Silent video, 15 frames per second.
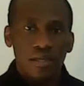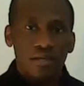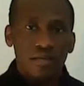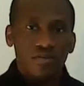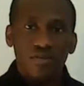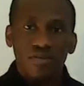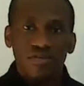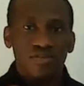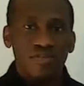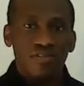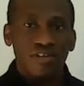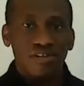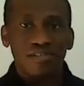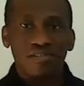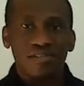So it's
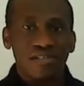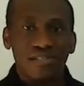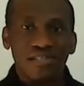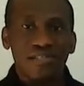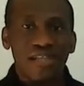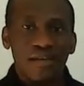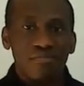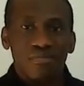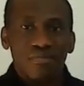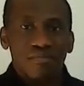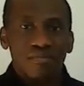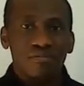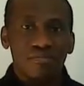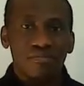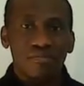not stable,
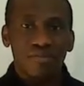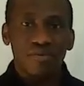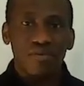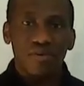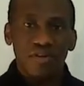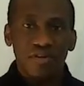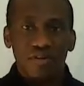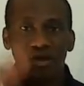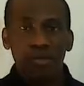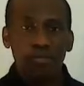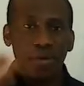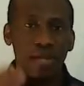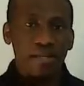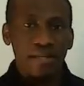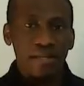going
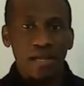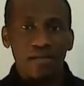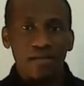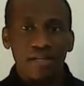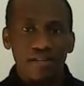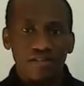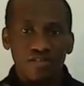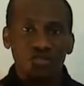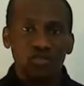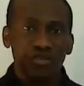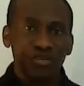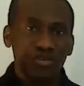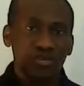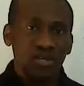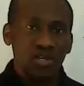up and down. There's
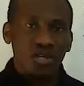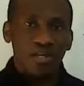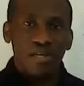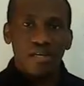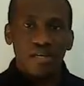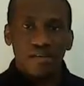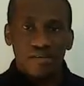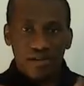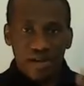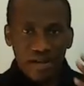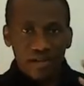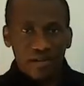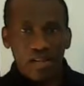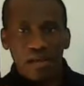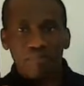no
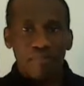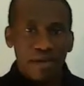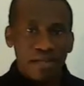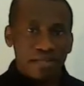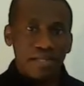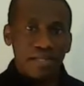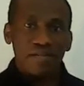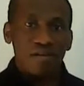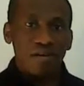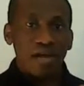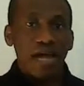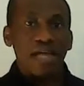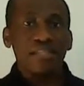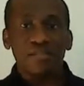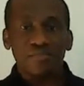regular pattern or
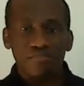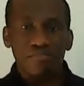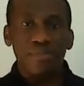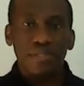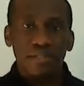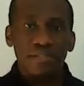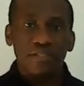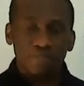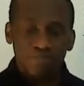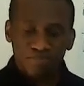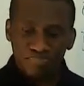heartbeat.